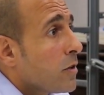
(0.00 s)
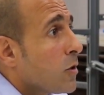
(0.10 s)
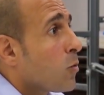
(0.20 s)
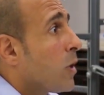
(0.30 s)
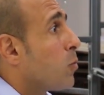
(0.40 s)

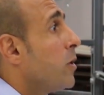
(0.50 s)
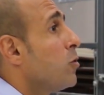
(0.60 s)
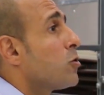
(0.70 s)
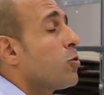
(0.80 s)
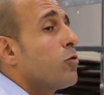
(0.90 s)
What we
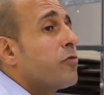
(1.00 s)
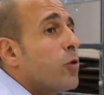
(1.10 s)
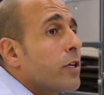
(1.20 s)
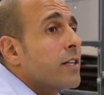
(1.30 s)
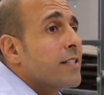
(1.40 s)
used to do
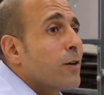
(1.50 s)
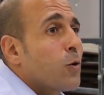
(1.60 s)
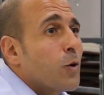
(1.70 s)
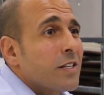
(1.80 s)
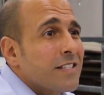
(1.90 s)
4 years
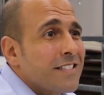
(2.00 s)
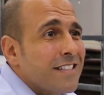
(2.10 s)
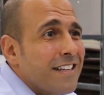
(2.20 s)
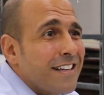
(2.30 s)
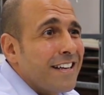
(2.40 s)
ago is
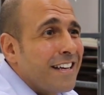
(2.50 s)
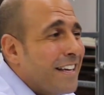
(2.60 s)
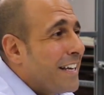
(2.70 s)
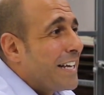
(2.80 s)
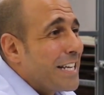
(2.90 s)

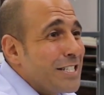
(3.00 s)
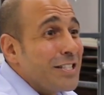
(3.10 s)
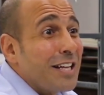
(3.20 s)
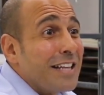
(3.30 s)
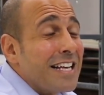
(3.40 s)
is
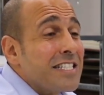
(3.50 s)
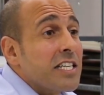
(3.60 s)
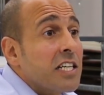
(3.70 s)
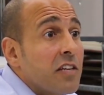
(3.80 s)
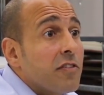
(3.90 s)
not as
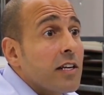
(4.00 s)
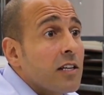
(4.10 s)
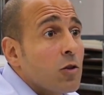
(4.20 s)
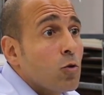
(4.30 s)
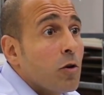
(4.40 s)

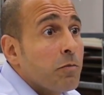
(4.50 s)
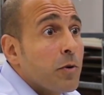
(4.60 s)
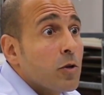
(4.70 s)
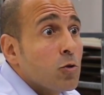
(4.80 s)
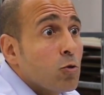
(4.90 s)
significant to
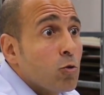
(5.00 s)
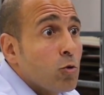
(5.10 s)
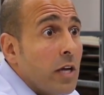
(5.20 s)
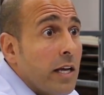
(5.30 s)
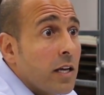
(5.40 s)
compare to
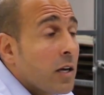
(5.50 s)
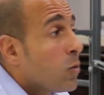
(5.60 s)
today.